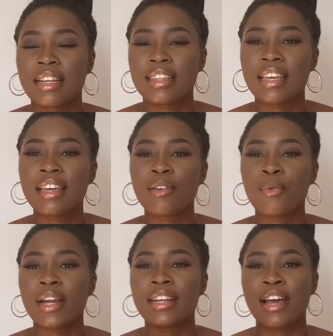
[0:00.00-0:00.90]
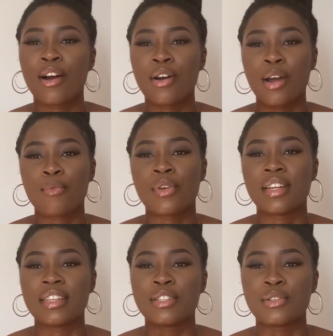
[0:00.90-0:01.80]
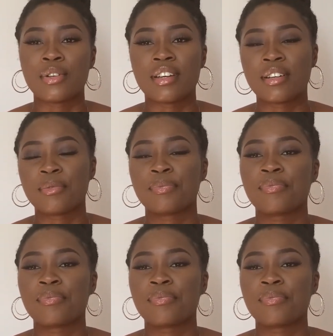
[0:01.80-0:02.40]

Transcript: I think right now I'm really into the